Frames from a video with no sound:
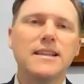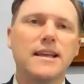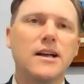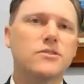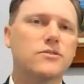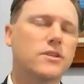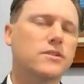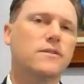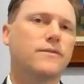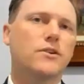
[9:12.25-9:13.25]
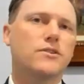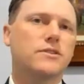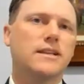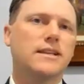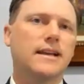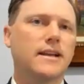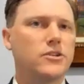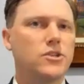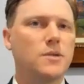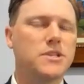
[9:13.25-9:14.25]
So this is the first thing that kind
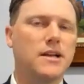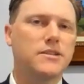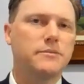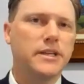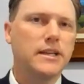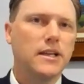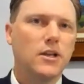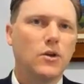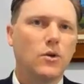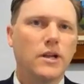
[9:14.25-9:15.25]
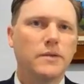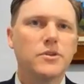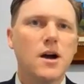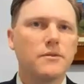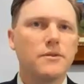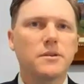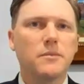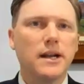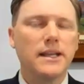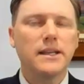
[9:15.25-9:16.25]
of jumps out to me when I'm talking with
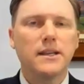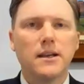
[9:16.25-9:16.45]
somebody.